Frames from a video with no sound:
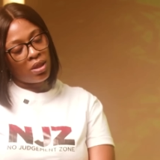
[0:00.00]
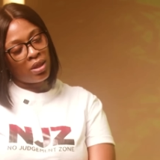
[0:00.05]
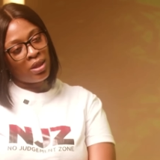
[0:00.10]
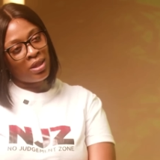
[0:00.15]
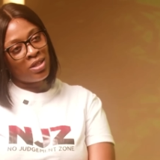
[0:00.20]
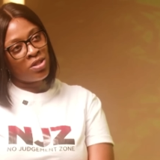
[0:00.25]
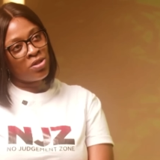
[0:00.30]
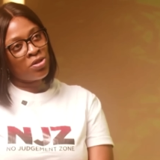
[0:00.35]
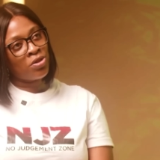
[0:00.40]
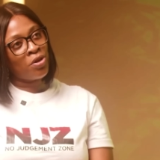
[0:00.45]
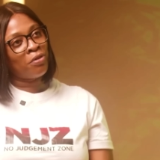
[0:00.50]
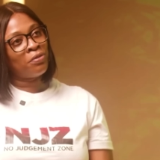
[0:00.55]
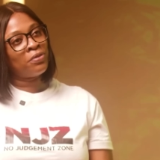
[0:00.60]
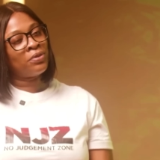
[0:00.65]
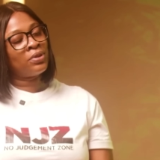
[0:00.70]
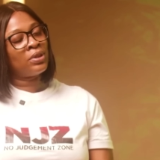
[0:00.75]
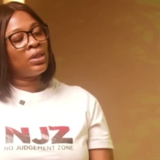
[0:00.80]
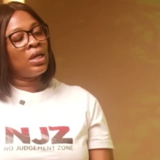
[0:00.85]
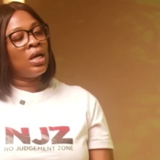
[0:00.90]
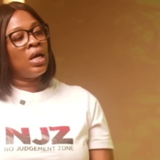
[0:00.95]

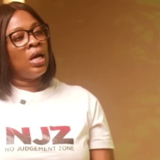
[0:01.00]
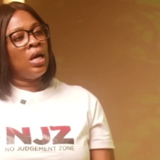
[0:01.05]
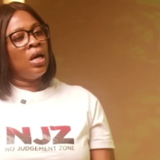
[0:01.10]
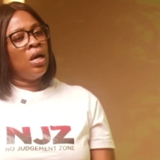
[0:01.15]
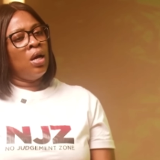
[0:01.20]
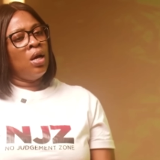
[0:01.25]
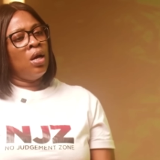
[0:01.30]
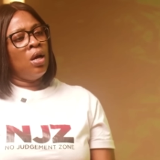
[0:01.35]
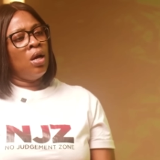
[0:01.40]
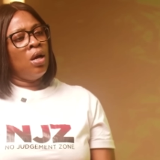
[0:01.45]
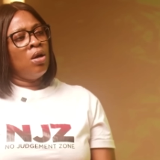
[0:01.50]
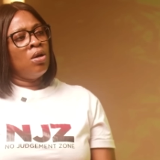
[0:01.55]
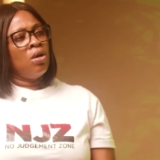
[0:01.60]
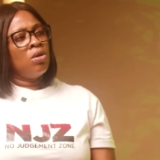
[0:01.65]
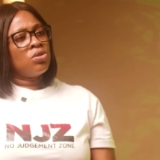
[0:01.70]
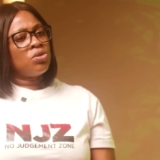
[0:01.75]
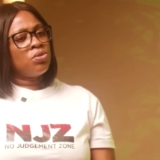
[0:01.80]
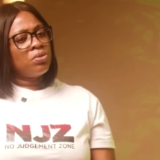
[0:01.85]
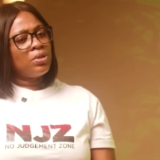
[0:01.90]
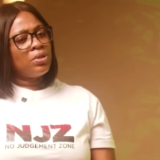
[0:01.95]
stuffs.
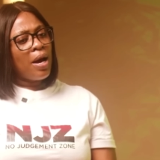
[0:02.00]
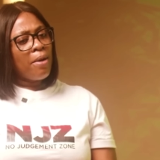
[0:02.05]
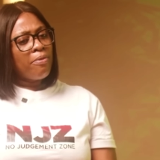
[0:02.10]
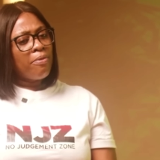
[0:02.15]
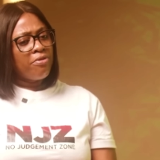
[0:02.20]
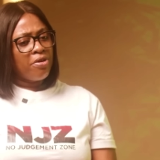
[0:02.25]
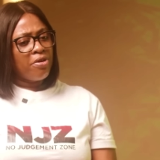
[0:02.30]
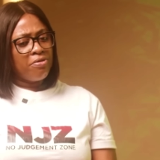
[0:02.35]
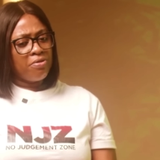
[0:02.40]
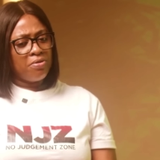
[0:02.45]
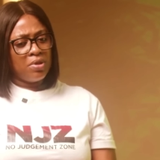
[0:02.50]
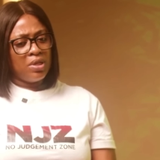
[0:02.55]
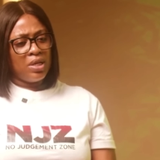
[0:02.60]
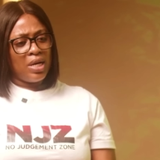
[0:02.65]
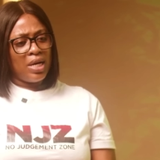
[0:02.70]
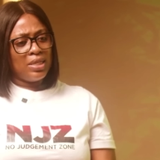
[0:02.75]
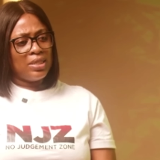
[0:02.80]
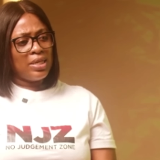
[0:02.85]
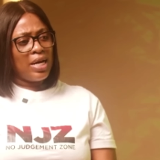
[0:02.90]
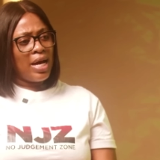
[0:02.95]
So that fateful
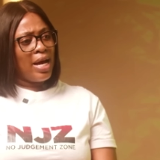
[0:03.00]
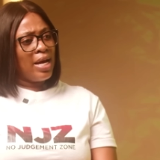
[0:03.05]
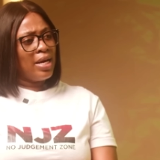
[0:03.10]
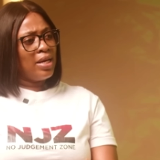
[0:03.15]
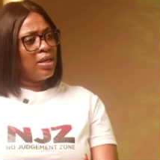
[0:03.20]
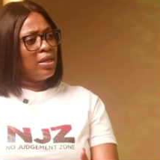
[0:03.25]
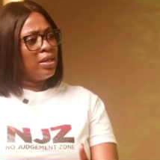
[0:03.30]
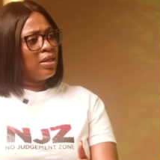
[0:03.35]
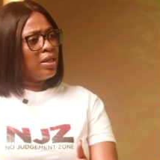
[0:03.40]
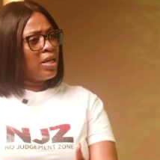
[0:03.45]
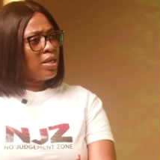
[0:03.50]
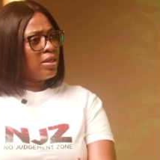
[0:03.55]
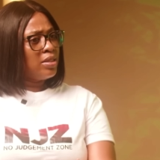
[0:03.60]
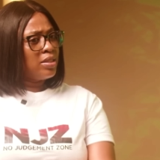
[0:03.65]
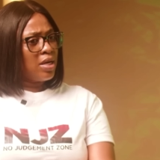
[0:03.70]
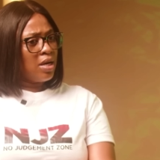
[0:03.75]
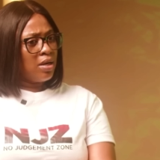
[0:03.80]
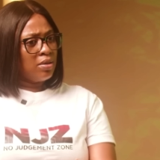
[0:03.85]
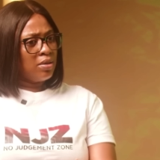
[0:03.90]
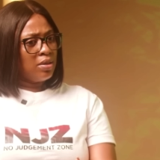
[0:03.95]
night, I laid
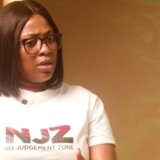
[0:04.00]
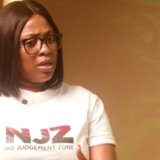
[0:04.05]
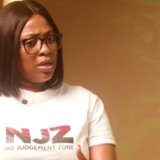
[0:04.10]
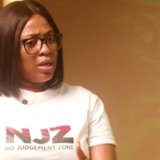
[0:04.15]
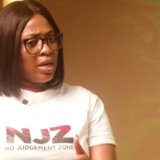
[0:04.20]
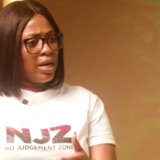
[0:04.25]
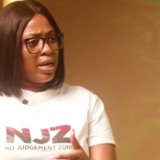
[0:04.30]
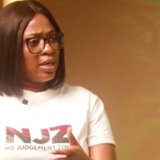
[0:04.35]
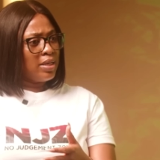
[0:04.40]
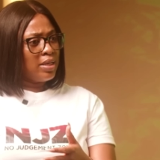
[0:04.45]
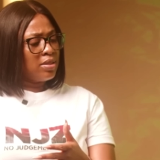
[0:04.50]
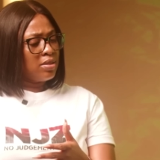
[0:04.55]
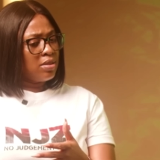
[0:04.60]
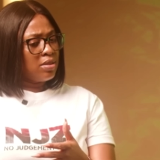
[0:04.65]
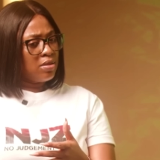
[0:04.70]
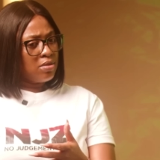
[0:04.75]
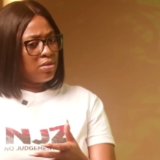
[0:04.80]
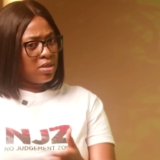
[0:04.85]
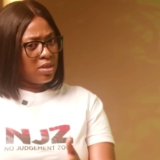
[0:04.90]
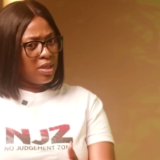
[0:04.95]
down, I
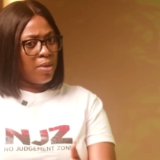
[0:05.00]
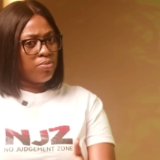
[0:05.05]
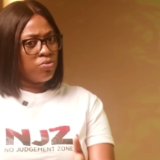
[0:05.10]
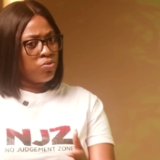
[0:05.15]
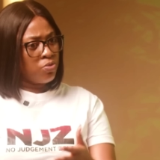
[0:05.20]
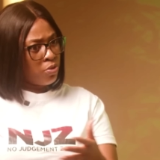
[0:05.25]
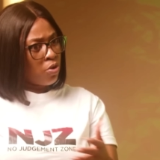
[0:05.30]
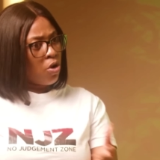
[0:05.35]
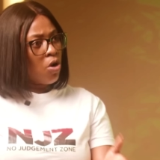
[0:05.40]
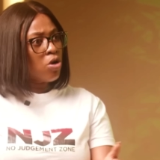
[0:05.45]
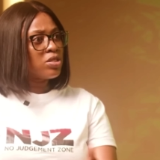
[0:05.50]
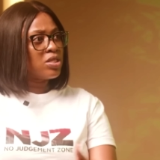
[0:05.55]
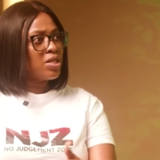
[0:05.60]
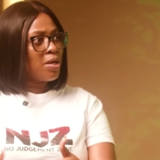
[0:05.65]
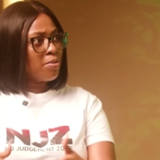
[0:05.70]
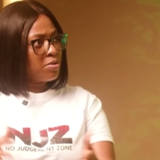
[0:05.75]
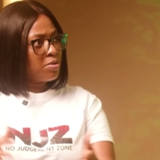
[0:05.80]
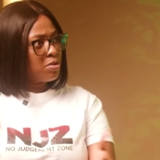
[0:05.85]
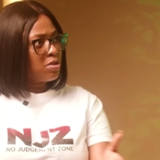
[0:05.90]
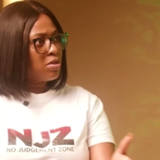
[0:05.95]
slept. We all
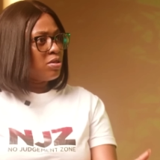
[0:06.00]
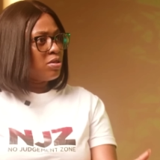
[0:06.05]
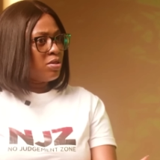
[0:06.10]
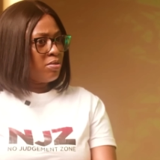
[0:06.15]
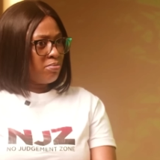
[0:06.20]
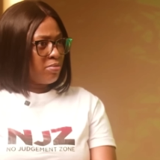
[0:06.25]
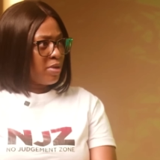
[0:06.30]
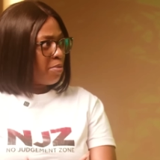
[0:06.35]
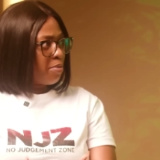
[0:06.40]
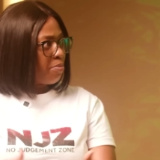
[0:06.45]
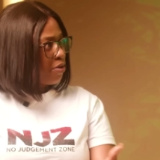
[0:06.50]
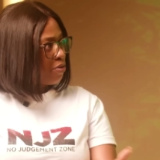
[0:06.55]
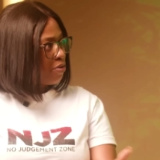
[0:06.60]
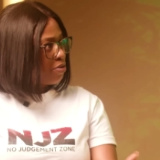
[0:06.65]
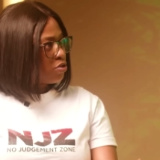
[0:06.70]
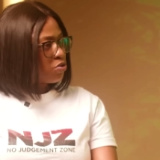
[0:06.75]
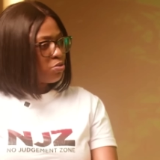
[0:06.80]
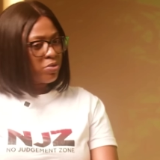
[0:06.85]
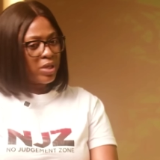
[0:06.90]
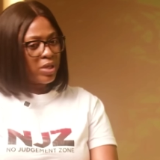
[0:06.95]
slept in my
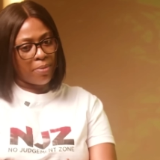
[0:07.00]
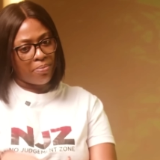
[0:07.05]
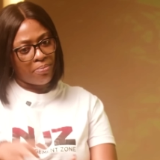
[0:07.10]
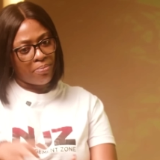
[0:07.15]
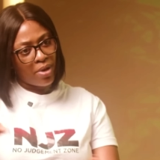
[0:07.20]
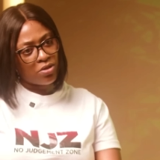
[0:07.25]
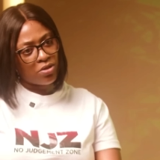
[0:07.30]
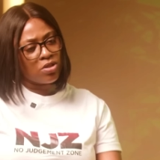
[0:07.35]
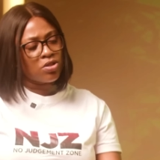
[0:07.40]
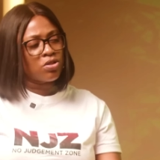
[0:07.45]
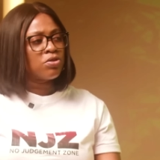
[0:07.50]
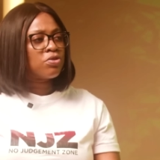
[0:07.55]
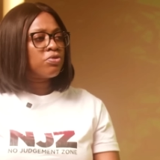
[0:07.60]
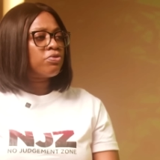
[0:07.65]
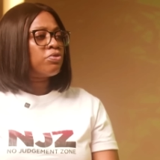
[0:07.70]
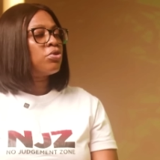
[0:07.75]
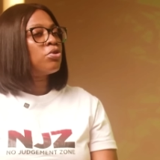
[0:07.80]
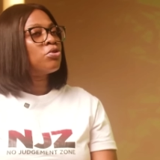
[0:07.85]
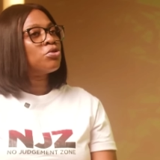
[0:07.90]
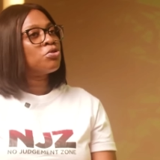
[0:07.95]
parents' room, kept mattress on the
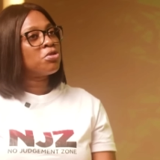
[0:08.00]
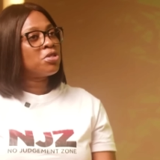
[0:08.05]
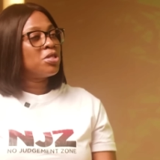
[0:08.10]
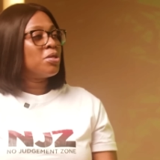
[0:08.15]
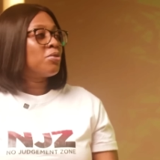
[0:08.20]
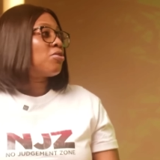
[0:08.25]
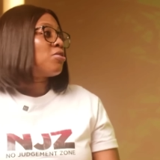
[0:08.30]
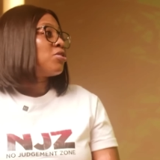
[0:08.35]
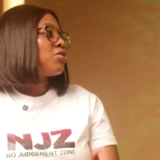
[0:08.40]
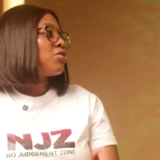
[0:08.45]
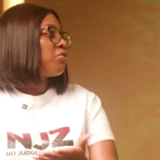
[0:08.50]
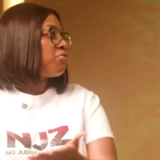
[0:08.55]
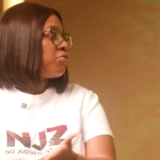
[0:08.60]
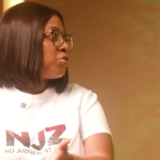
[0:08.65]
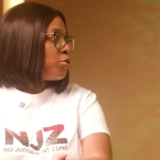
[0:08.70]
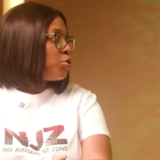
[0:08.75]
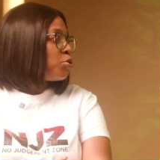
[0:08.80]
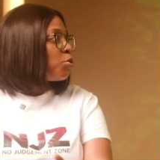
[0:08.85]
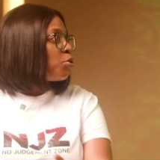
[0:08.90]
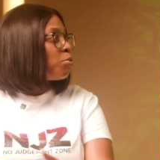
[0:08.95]
floor to sleep because of the
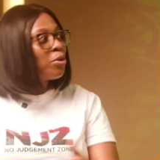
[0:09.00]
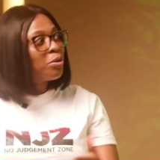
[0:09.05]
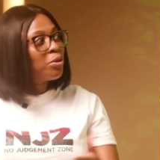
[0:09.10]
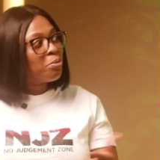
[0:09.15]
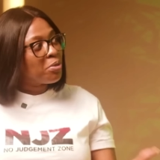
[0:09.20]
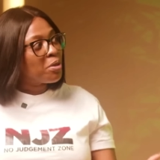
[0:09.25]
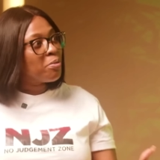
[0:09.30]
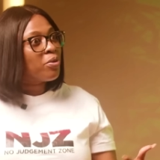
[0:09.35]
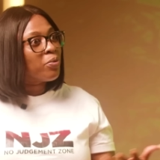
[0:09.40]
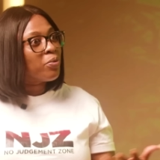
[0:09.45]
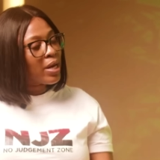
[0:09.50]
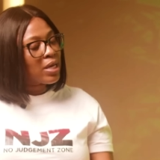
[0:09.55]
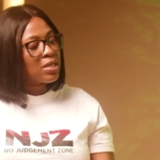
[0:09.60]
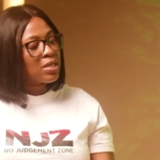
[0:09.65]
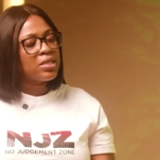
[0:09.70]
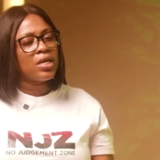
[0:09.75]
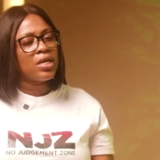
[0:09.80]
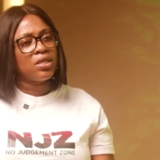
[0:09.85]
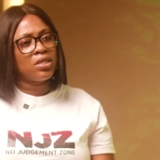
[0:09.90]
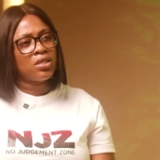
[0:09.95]
newborn baby. We were
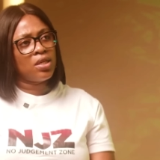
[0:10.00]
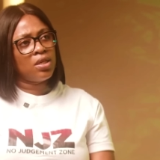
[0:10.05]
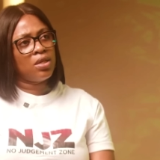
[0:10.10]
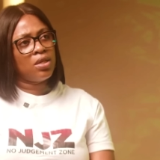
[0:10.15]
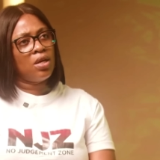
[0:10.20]
excited.